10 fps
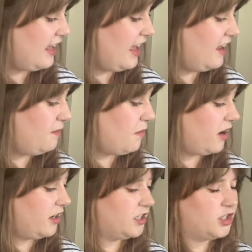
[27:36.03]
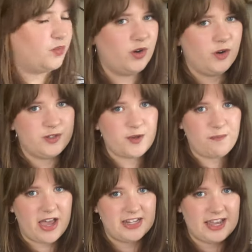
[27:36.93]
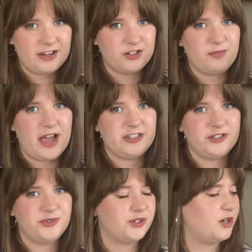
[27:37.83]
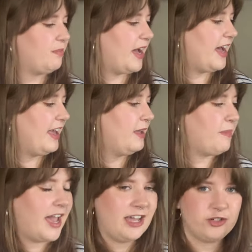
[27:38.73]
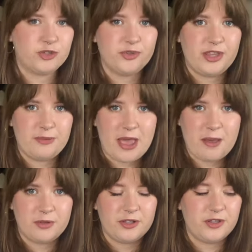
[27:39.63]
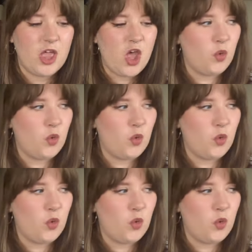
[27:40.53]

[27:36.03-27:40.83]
in March was My Tender Matador by Pedro,